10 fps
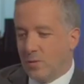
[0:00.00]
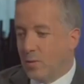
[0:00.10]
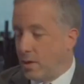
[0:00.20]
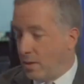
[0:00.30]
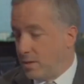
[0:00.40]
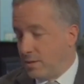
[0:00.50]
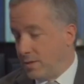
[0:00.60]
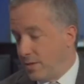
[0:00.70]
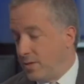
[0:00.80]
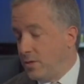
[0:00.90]
Well,
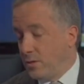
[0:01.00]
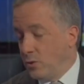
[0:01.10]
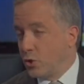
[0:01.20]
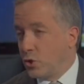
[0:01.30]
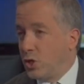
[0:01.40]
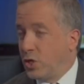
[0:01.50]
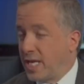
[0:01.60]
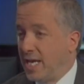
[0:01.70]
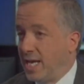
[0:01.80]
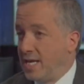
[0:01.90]
you could
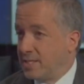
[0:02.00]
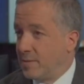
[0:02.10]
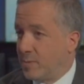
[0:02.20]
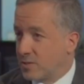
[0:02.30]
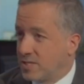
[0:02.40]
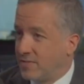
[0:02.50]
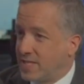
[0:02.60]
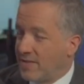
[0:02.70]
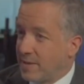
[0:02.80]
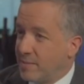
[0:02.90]
look at it as a positive
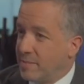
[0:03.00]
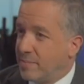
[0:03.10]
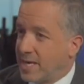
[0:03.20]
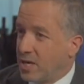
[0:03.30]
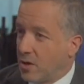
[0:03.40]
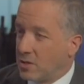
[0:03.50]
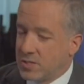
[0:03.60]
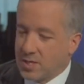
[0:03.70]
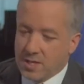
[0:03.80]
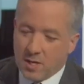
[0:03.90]
development
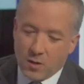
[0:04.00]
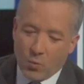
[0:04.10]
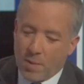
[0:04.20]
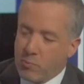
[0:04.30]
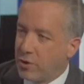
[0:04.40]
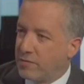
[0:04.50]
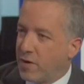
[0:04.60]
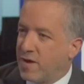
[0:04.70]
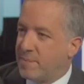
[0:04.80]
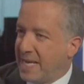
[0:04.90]
because
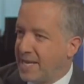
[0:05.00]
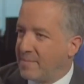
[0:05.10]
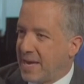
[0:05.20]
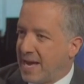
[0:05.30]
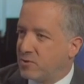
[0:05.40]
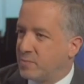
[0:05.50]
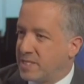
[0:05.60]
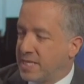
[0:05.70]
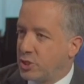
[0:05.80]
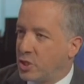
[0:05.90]
£1.5 billion
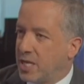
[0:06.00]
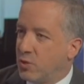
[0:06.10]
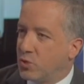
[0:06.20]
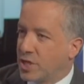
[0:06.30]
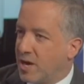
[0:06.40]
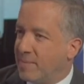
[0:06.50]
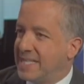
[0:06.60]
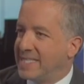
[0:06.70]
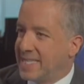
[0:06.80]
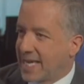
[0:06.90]
potentially would come
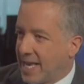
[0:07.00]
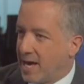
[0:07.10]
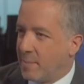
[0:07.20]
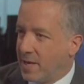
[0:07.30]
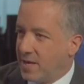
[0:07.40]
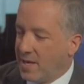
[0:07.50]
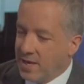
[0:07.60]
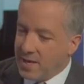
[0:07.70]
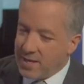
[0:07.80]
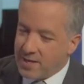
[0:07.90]
into the club.
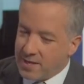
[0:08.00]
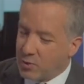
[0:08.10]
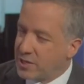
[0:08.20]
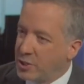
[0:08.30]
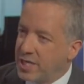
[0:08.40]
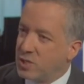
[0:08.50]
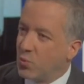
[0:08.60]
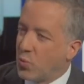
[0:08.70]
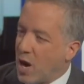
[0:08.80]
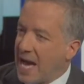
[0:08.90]
The question is,
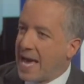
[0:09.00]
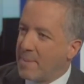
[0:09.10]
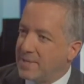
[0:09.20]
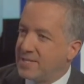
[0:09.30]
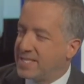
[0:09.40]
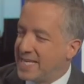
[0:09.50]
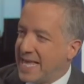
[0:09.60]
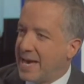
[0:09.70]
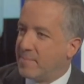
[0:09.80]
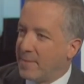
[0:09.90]
what happens to
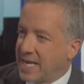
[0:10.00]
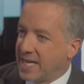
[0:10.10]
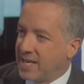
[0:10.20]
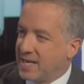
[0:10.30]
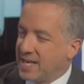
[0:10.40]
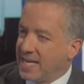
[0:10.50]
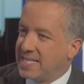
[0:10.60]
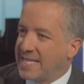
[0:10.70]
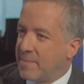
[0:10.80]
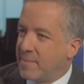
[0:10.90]
that money?
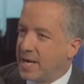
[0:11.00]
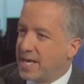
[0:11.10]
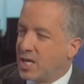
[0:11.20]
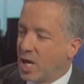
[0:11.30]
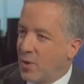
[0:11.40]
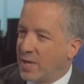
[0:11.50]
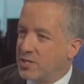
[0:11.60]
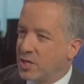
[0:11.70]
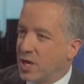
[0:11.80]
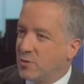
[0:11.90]
Is that money going
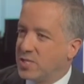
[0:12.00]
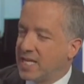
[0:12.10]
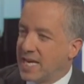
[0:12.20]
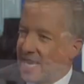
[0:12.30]
to go to the